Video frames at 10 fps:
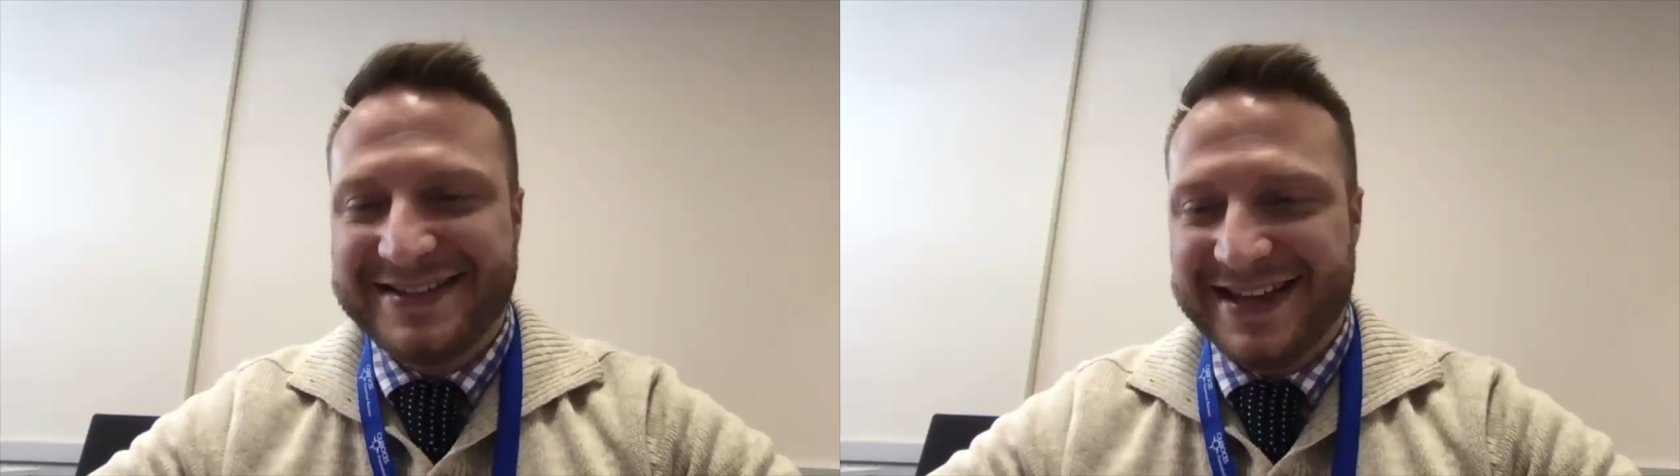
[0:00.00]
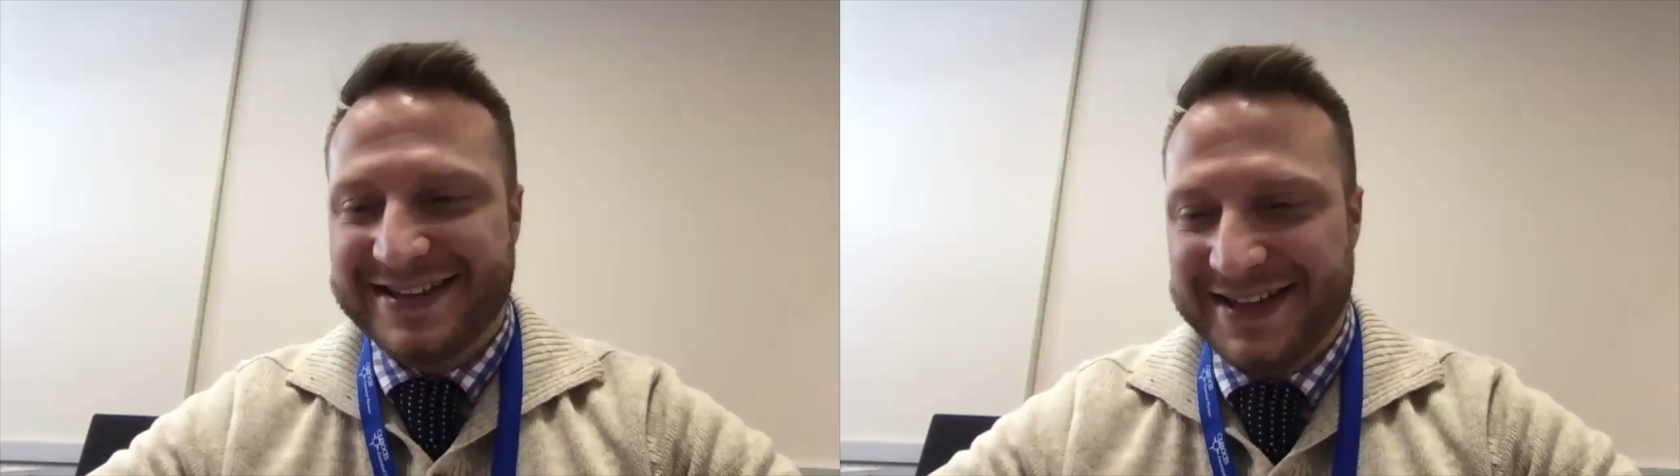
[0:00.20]

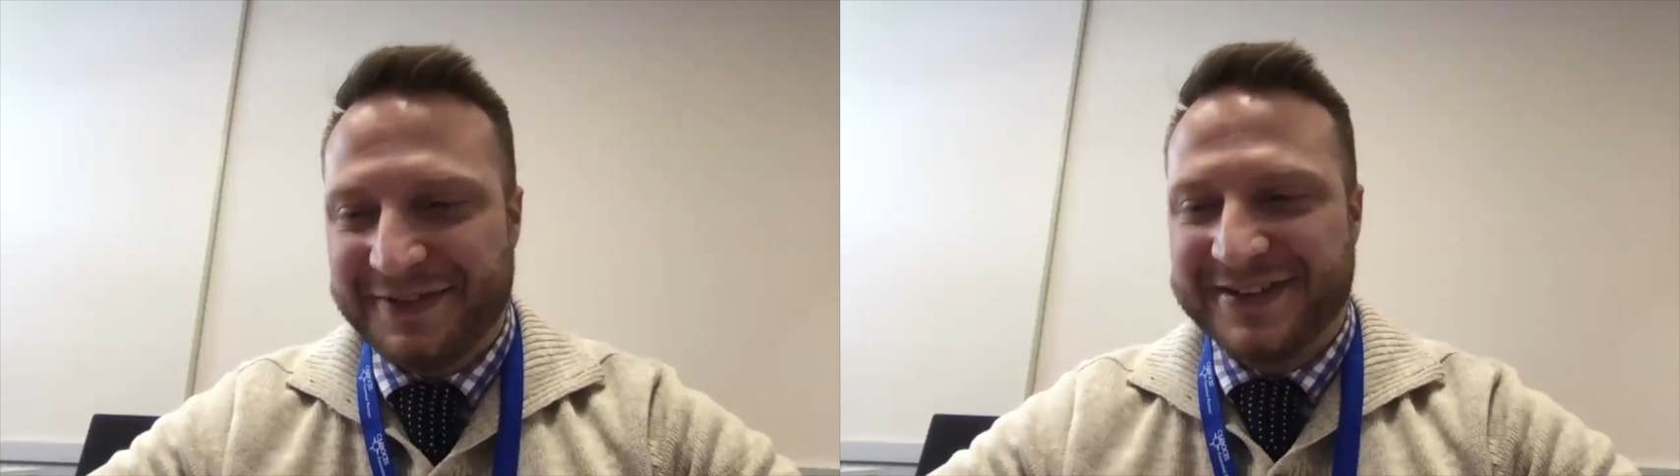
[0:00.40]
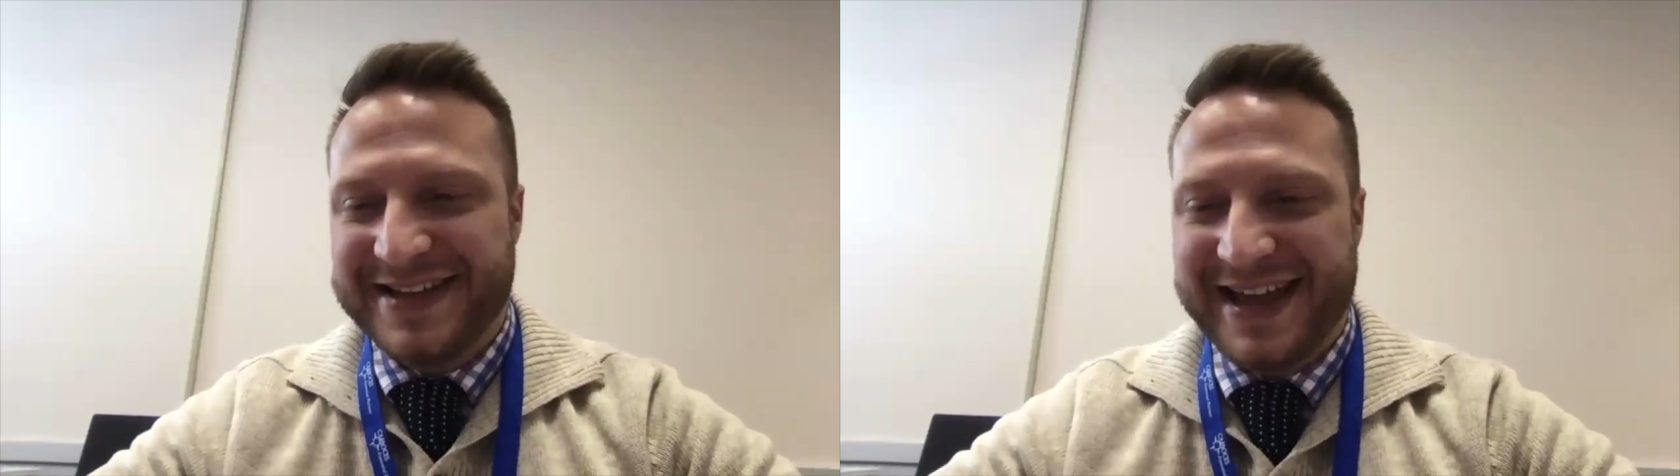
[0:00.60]
it's it's
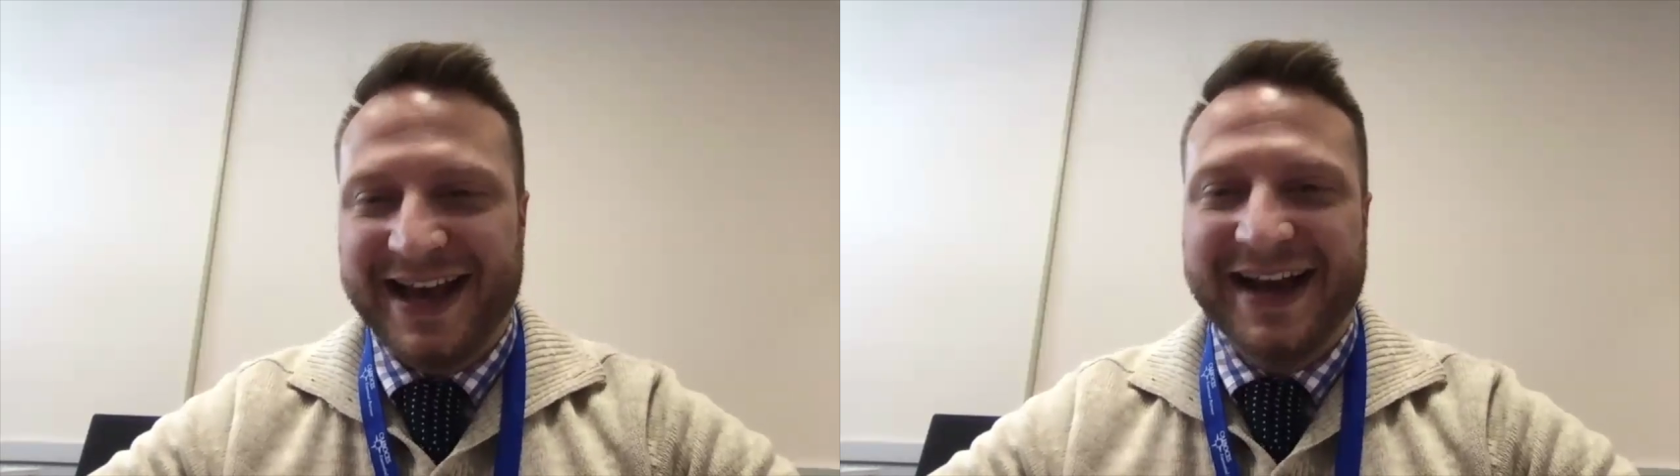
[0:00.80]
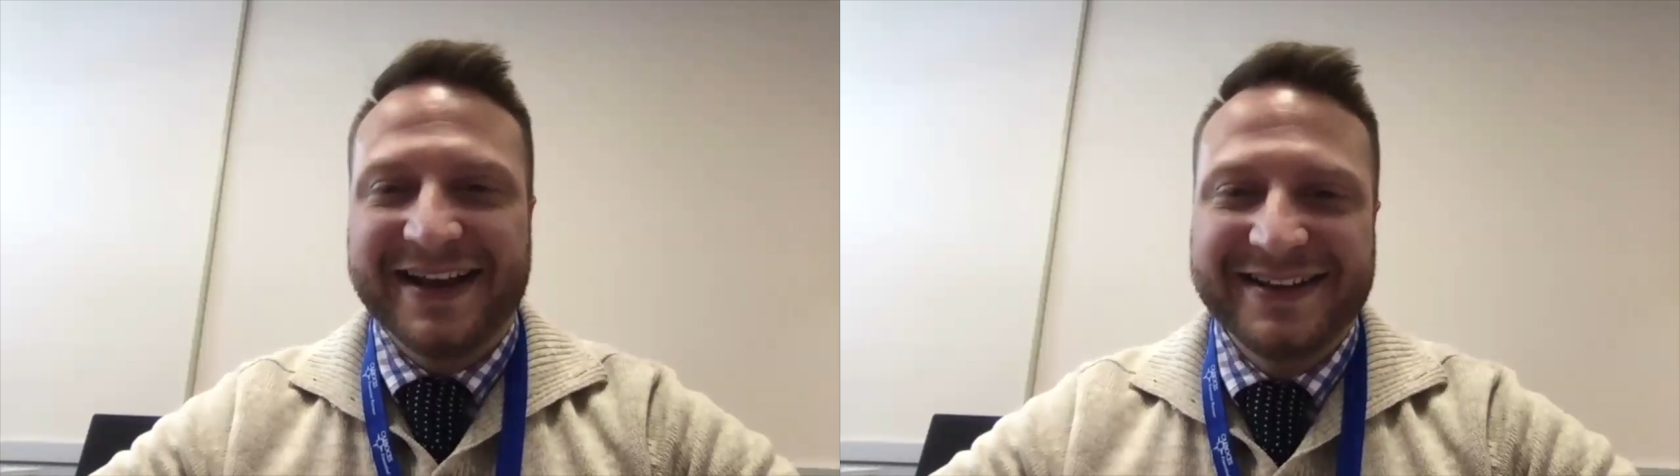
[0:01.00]
a different
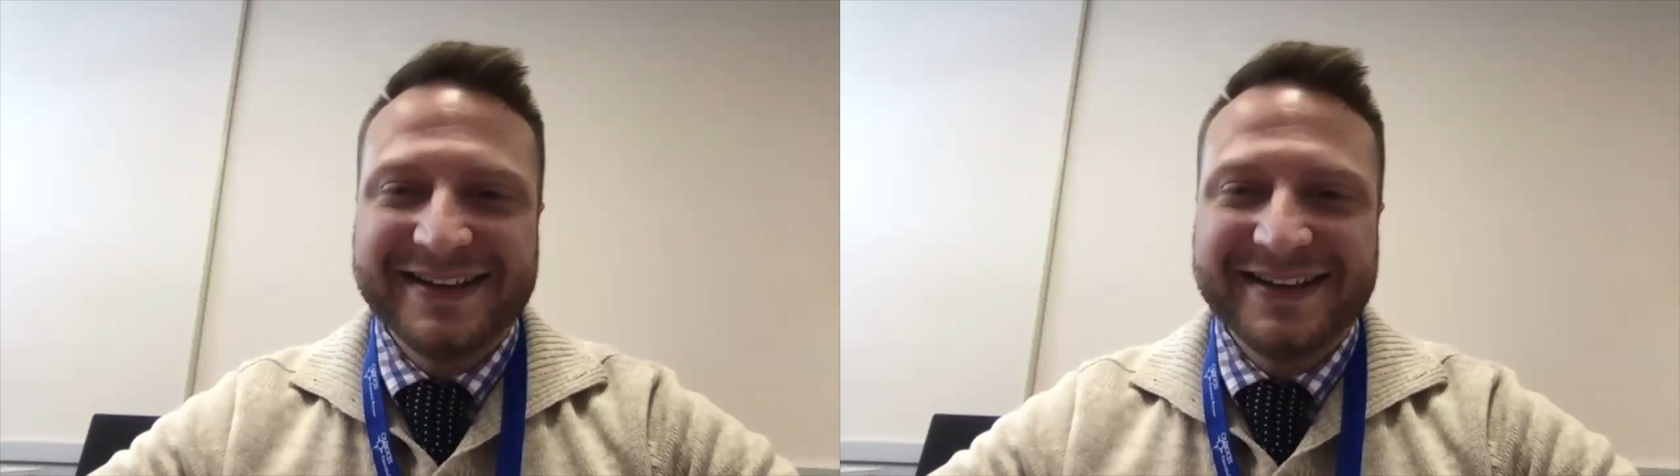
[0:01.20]
take on it.